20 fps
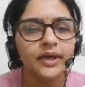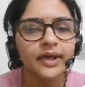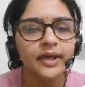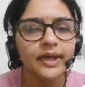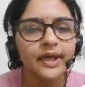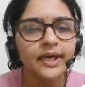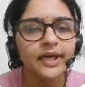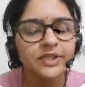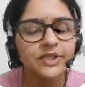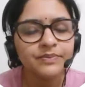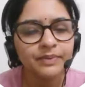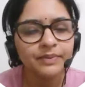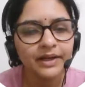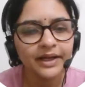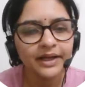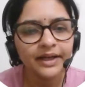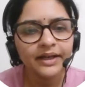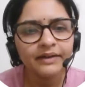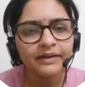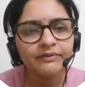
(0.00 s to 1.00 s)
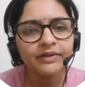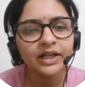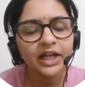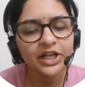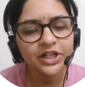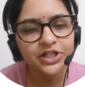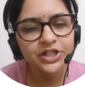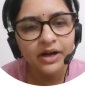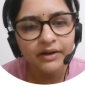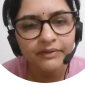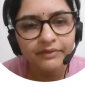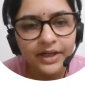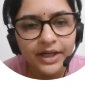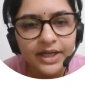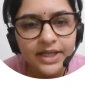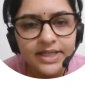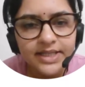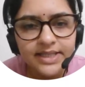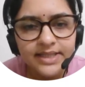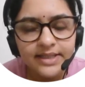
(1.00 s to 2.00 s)
Explain village
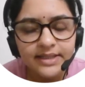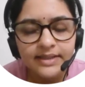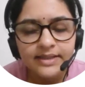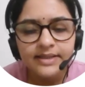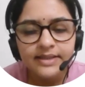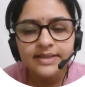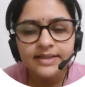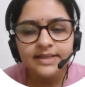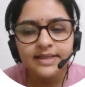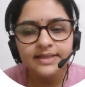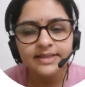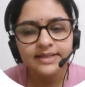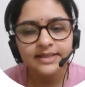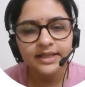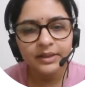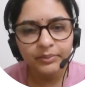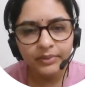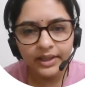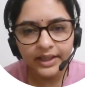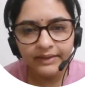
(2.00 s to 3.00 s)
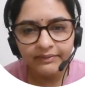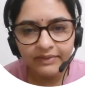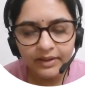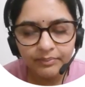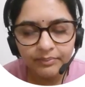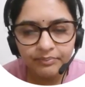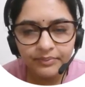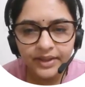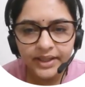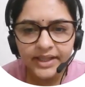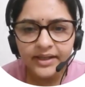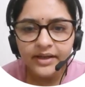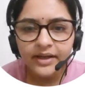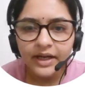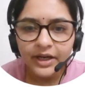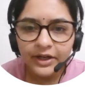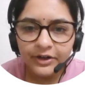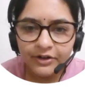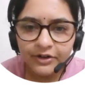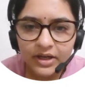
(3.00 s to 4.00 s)
governance, sustainable development,
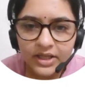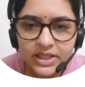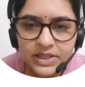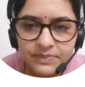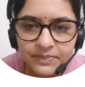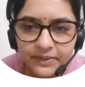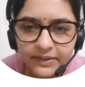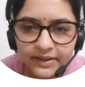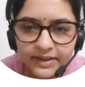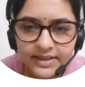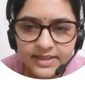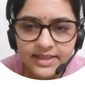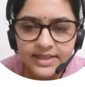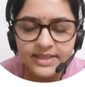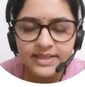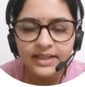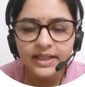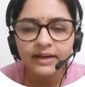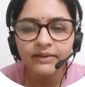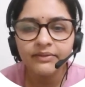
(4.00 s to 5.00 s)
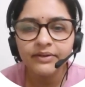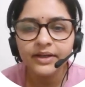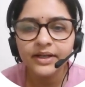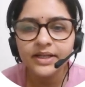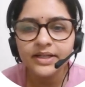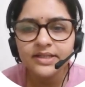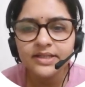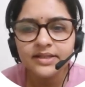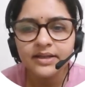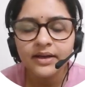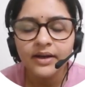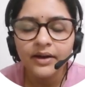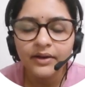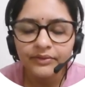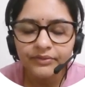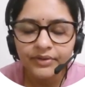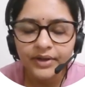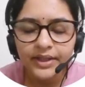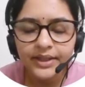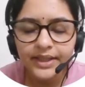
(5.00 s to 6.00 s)
transparency in governance,
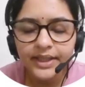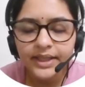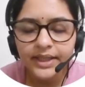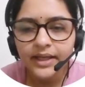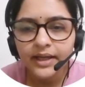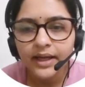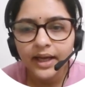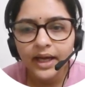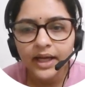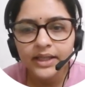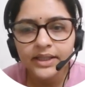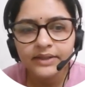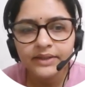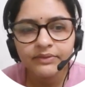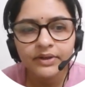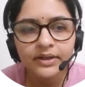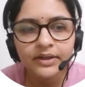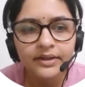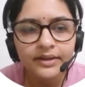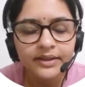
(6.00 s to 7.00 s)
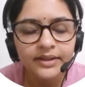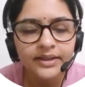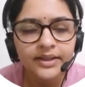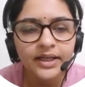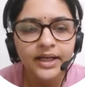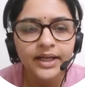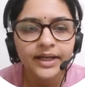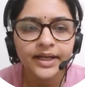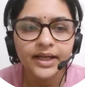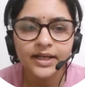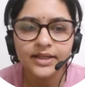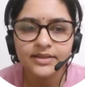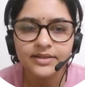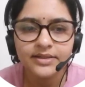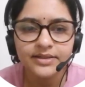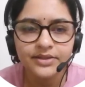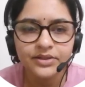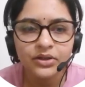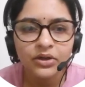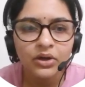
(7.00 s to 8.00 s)
funding, and give a critical
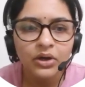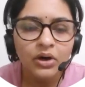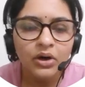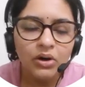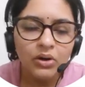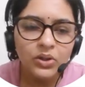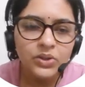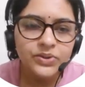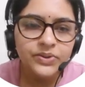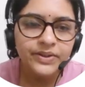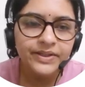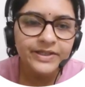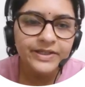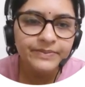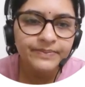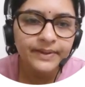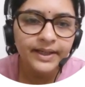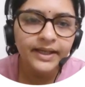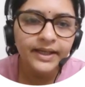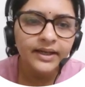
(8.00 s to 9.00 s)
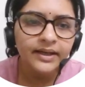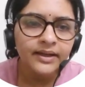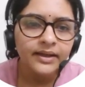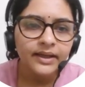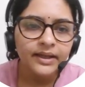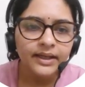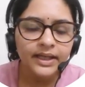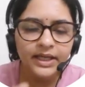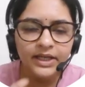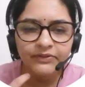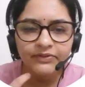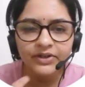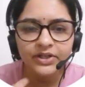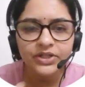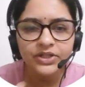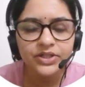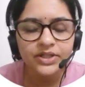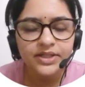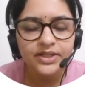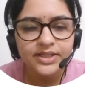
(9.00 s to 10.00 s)
analysis. Also explain key
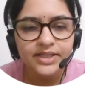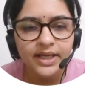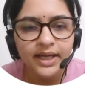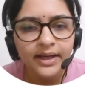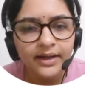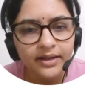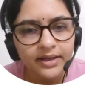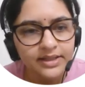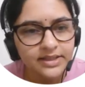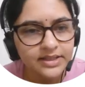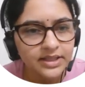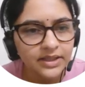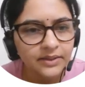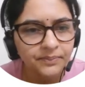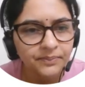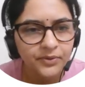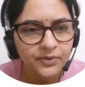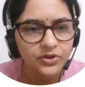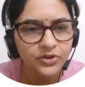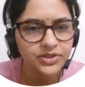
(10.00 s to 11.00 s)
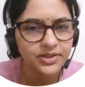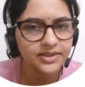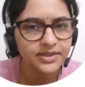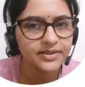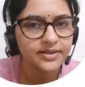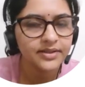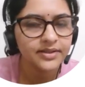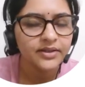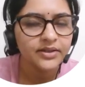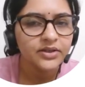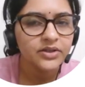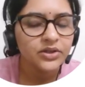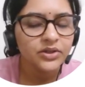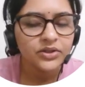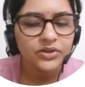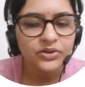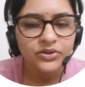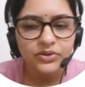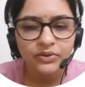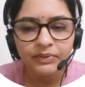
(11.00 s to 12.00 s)
features and recent projects.
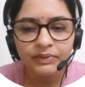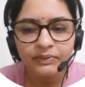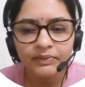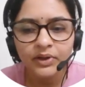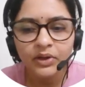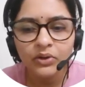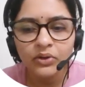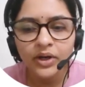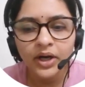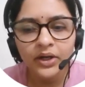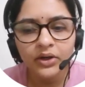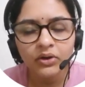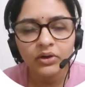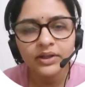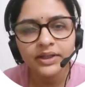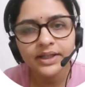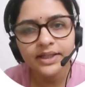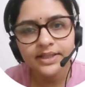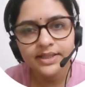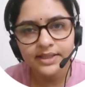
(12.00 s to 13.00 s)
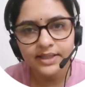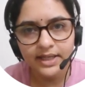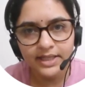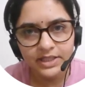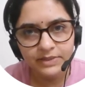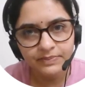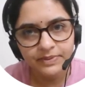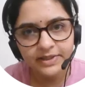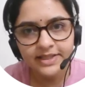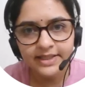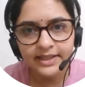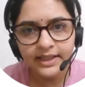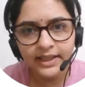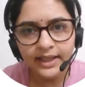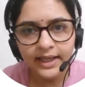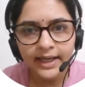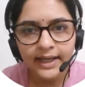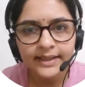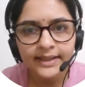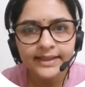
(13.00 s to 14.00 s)
So we will look at all these aspects in
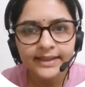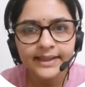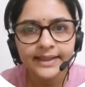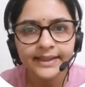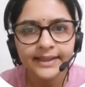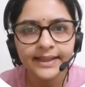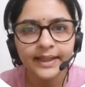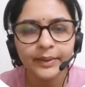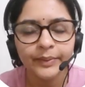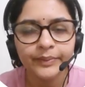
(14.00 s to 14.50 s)
detail.